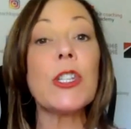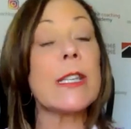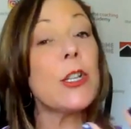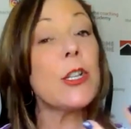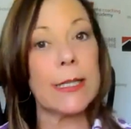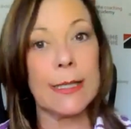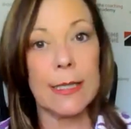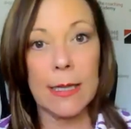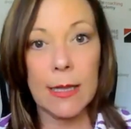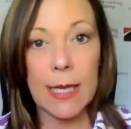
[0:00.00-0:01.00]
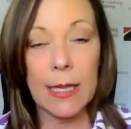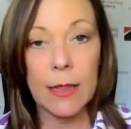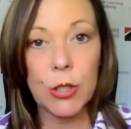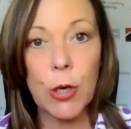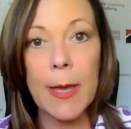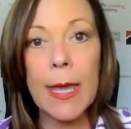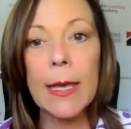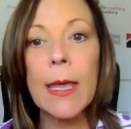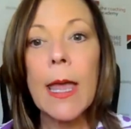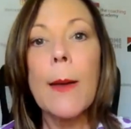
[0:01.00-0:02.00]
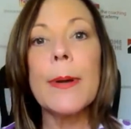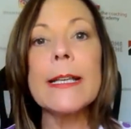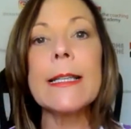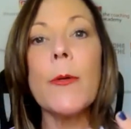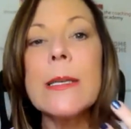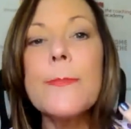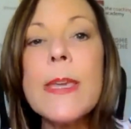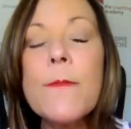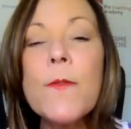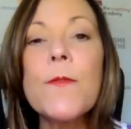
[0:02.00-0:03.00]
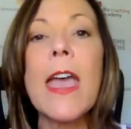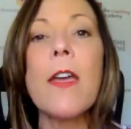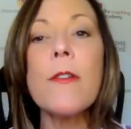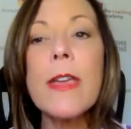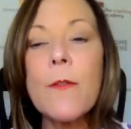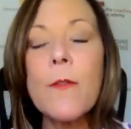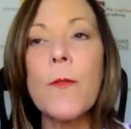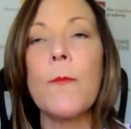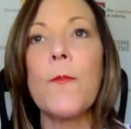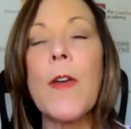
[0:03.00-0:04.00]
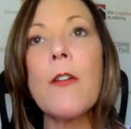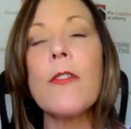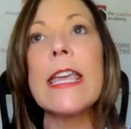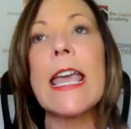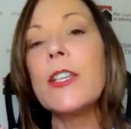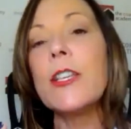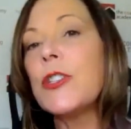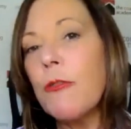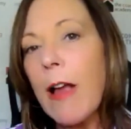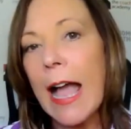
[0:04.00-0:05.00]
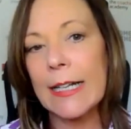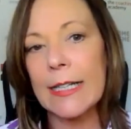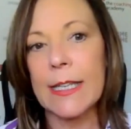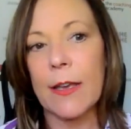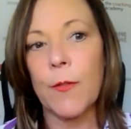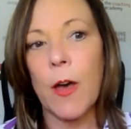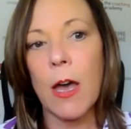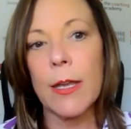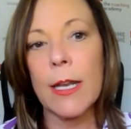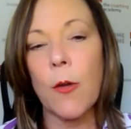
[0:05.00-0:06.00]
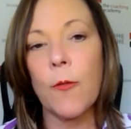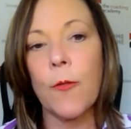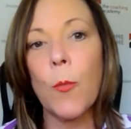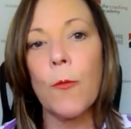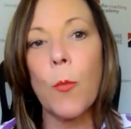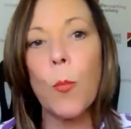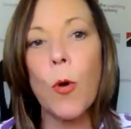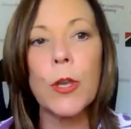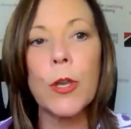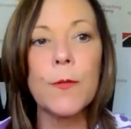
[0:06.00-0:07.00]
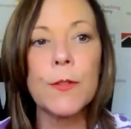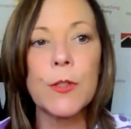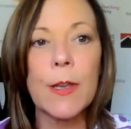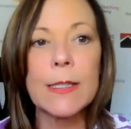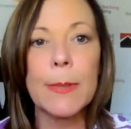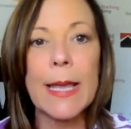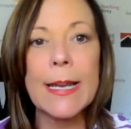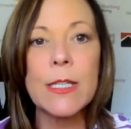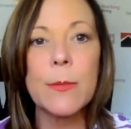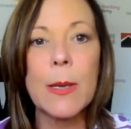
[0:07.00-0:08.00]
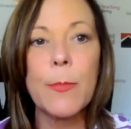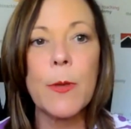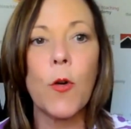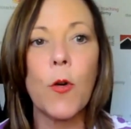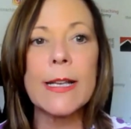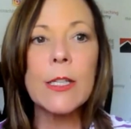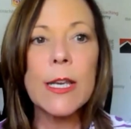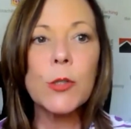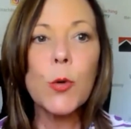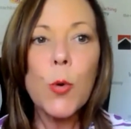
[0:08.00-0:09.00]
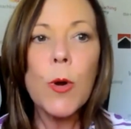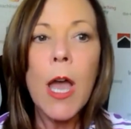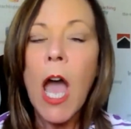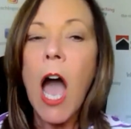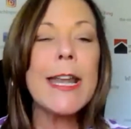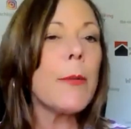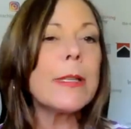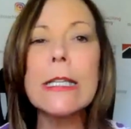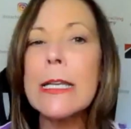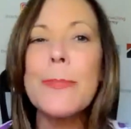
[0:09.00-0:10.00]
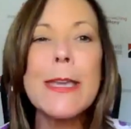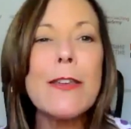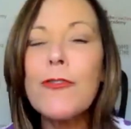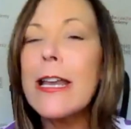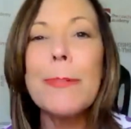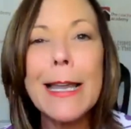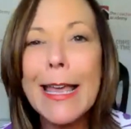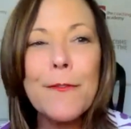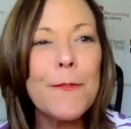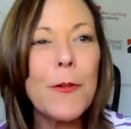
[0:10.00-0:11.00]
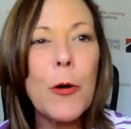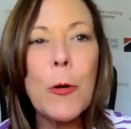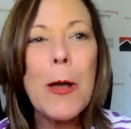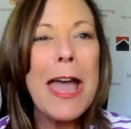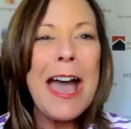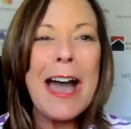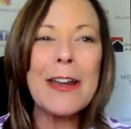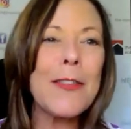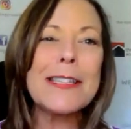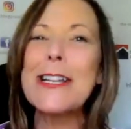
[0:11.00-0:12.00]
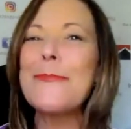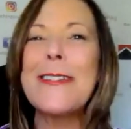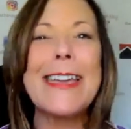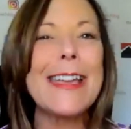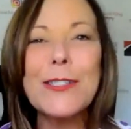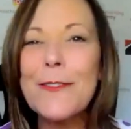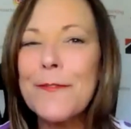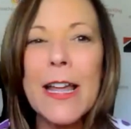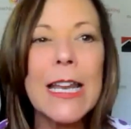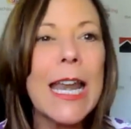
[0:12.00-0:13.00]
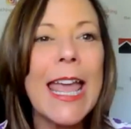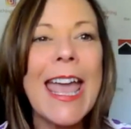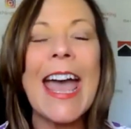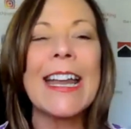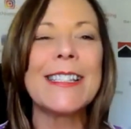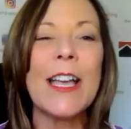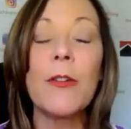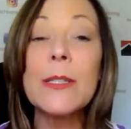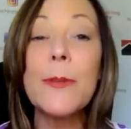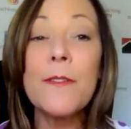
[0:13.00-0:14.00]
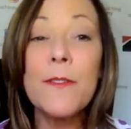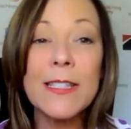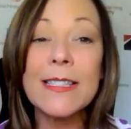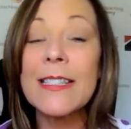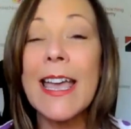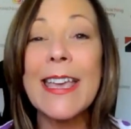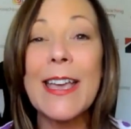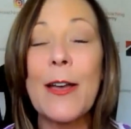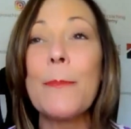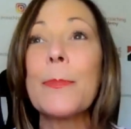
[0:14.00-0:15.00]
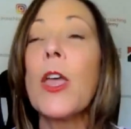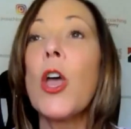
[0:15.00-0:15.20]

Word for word: just interested in in the topic, but it's going to be very very interactive. Uh, you know, from from what you've sort of explained to me before, it's it's all. I know it's going to be really playful. I know there's going to be lots of fun in it, and it's going to be to say. Um,